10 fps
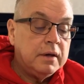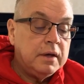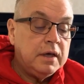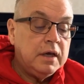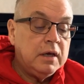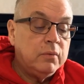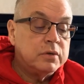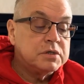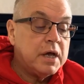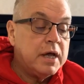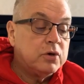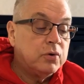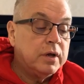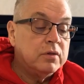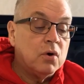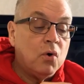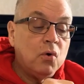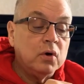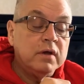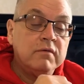he was entering the
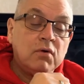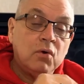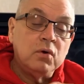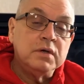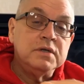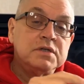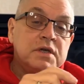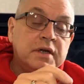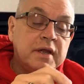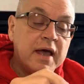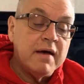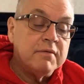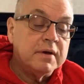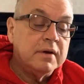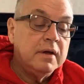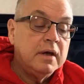Holy of Holies in heaven,